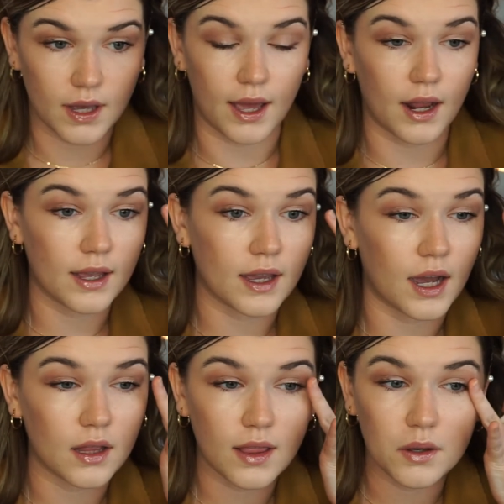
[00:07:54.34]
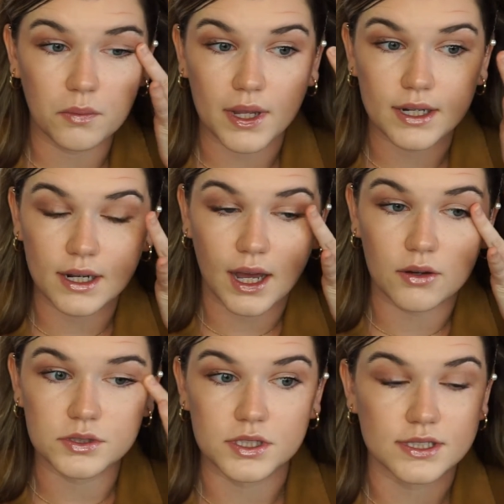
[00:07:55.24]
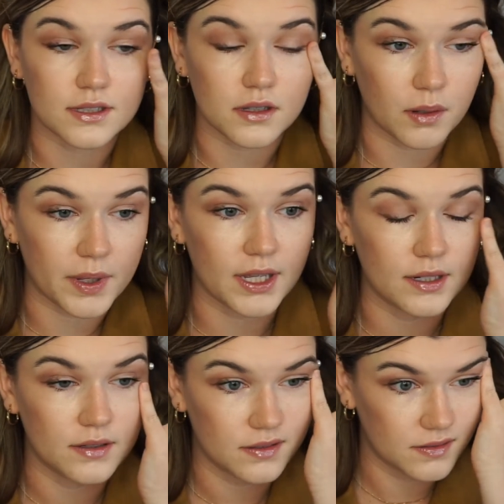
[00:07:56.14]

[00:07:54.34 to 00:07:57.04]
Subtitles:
And I kind of like winged it out just a little bit.